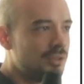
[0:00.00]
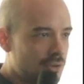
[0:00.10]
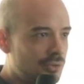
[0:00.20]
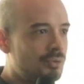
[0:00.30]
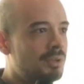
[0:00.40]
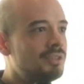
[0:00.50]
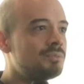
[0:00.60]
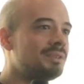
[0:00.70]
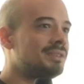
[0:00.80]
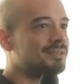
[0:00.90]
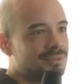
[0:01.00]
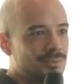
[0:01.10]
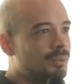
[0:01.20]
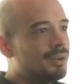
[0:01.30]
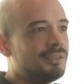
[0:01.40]
not too much because
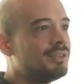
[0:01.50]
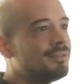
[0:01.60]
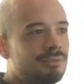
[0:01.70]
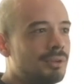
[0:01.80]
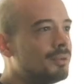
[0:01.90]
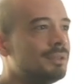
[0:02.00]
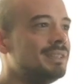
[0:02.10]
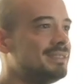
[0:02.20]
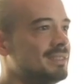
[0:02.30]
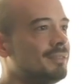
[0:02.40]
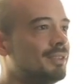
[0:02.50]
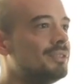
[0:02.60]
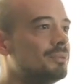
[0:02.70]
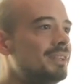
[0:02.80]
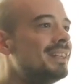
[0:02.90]
walls of code is not fun to
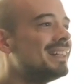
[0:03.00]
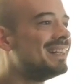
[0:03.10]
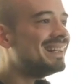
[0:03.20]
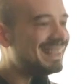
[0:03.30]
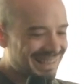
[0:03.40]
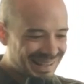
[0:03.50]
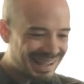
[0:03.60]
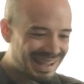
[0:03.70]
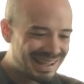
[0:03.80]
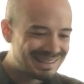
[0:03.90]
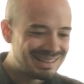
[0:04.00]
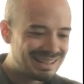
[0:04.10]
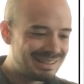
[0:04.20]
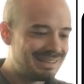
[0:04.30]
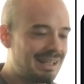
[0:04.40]
read. And
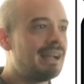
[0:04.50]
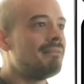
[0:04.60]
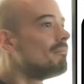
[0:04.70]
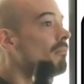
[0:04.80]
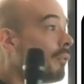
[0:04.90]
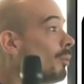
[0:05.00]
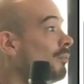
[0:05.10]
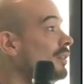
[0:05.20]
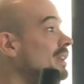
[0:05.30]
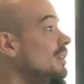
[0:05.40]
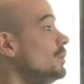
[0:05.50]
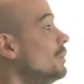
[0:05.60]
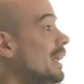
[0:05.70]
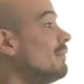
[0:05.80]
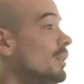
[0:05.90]
then hopefully you will
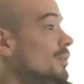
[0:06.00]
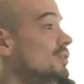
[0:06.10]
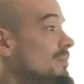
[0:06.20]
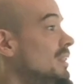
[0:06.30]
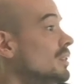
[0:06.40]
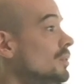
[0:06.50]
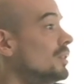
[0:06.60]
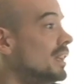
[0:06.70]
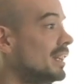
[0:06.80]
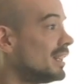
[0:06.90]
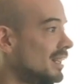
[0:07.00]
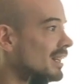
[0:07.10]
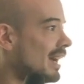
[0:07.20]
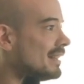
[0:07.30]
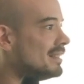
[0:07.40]
have learned something new today
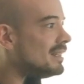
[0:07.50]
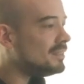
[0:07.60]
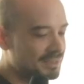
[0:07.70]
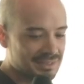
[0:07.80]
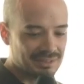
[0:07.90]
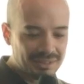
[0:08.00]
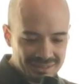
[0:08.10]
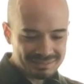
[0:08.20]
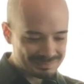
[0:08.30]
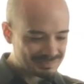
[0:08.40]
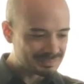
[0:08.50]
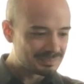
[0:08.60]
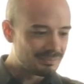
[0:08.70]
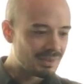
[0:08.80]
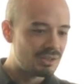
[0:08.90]
at the end of this talk.
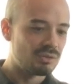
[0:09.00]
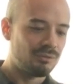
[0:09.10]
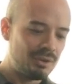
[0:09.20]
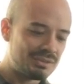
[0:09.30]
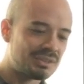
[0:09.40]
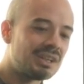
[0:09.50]
So first,